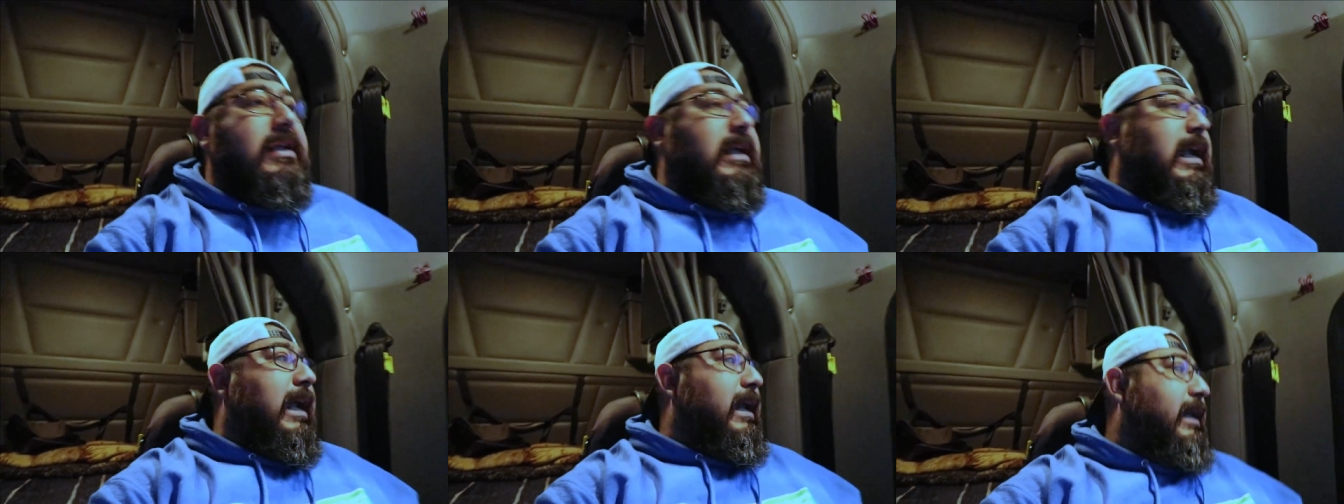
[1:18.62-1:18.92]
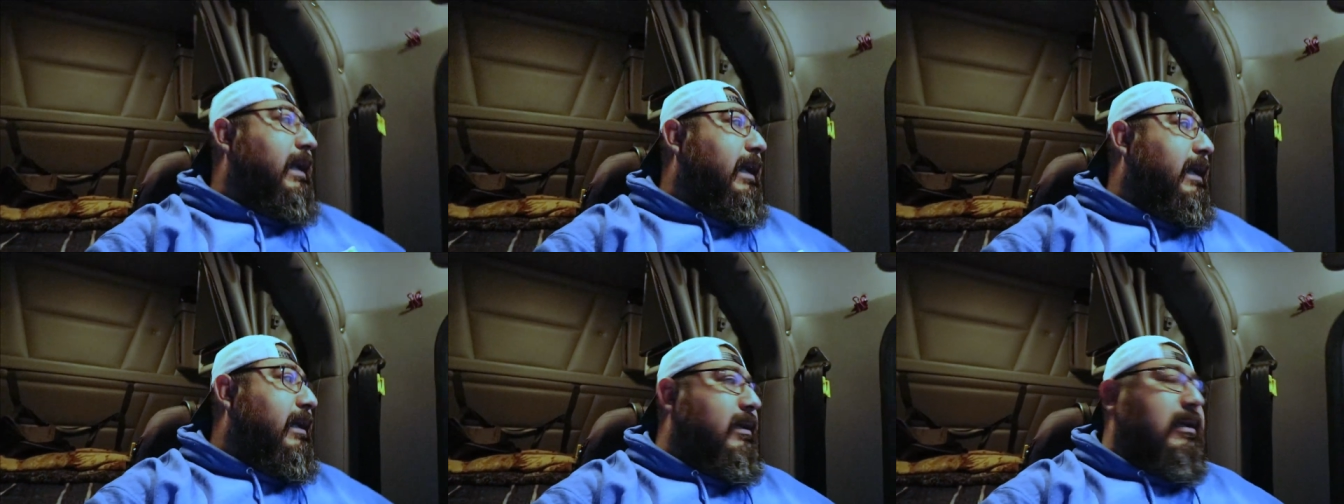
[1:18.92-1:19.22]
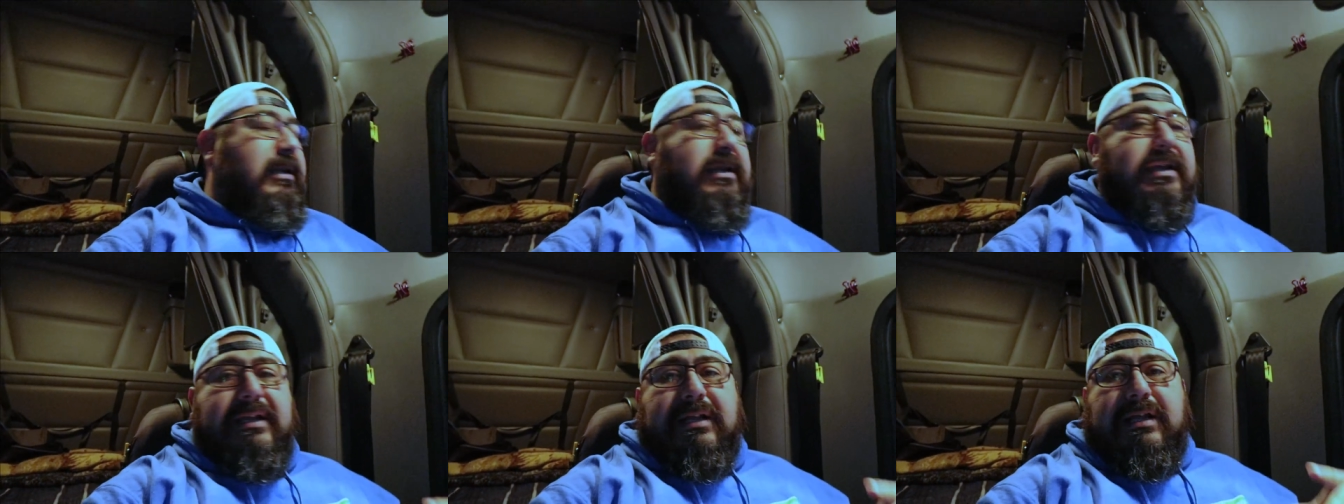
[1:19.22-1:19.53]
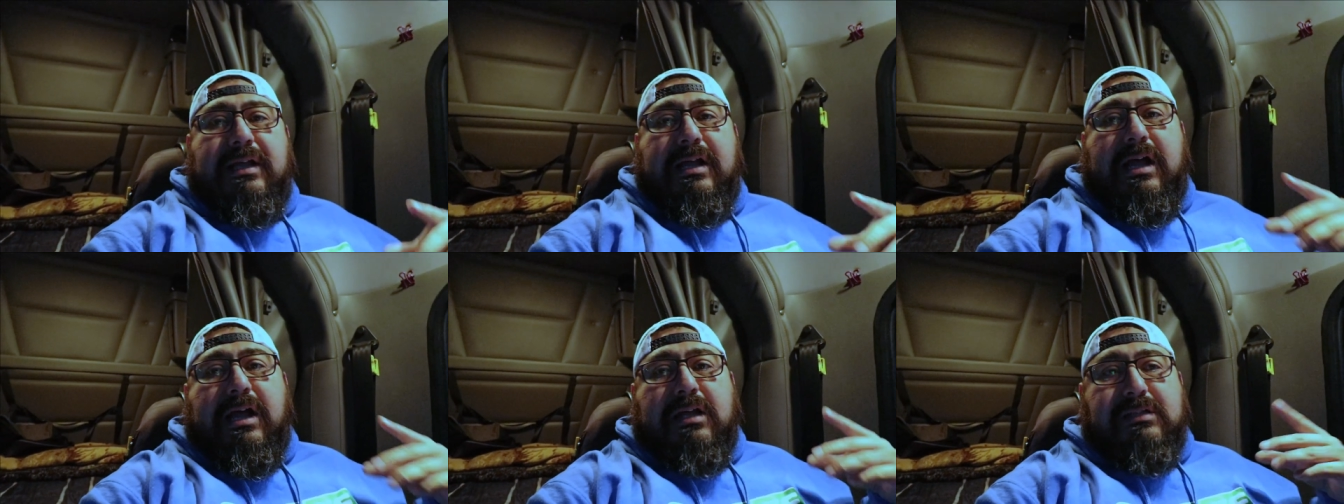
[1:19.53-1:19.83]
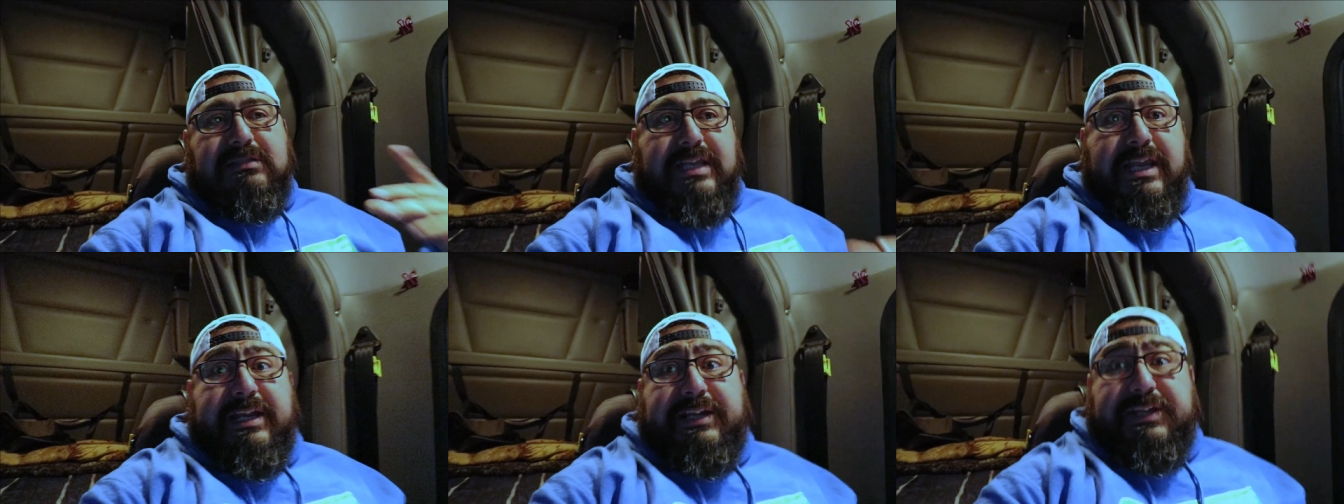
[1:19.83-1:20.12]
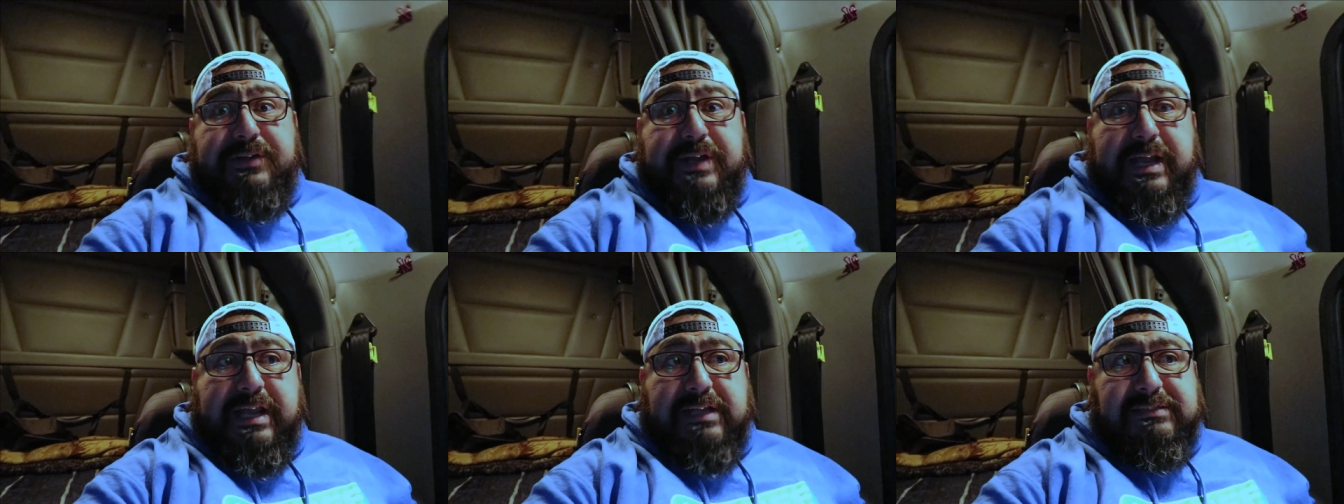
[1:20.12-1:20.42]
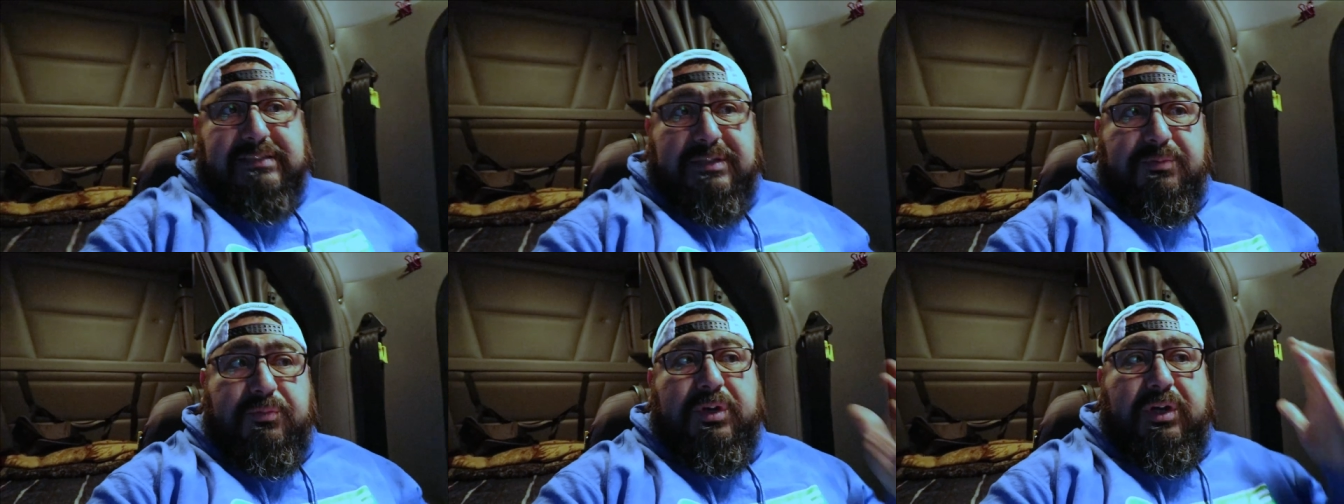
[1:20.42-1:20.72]
and then I'll take you guys
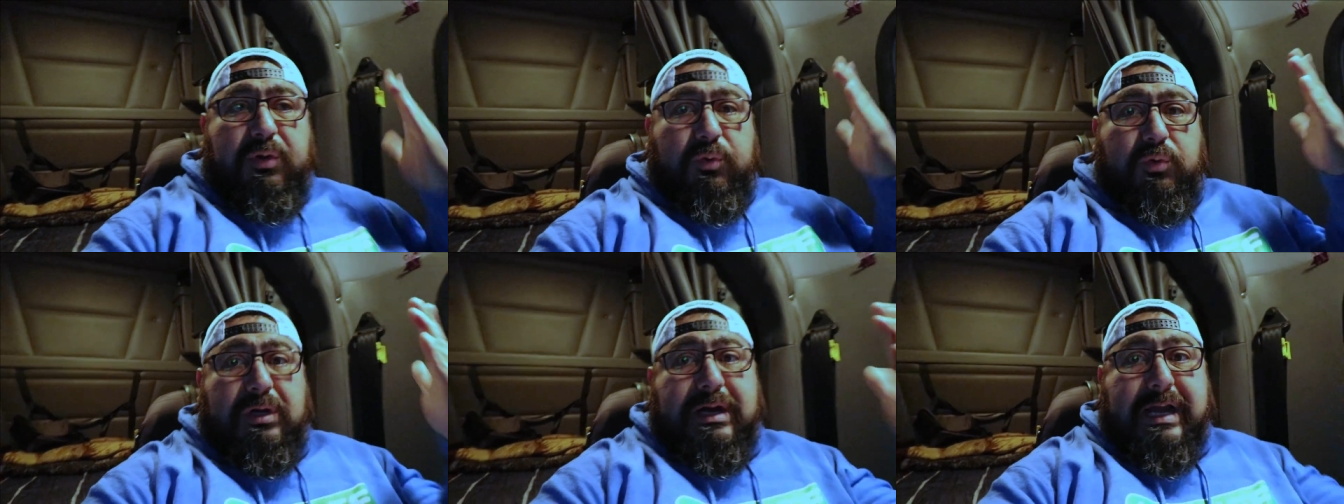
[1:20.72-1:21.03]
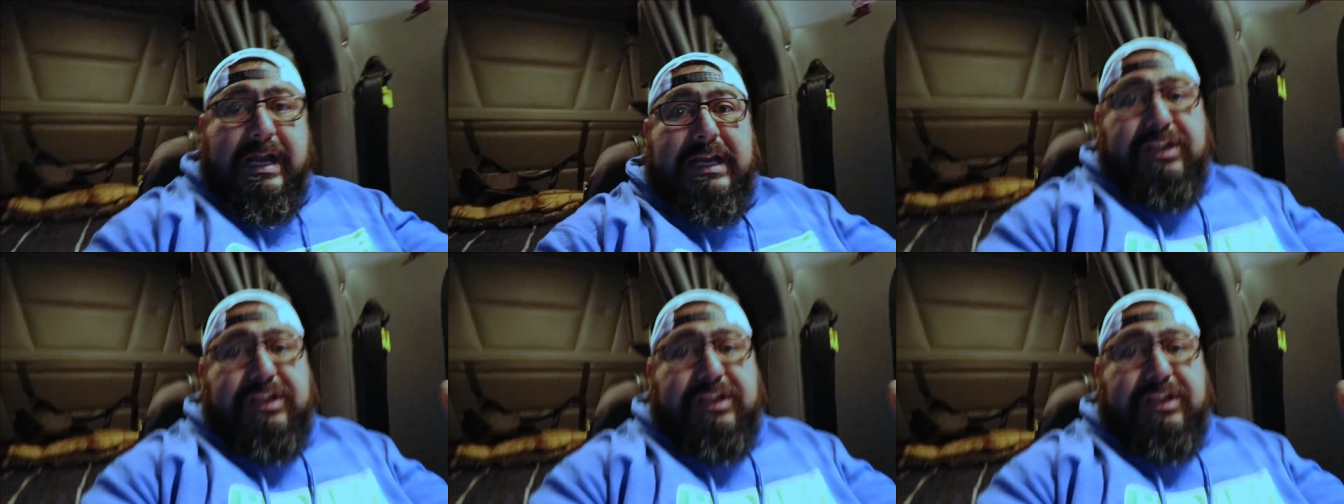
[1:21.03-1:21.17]
somewhere where I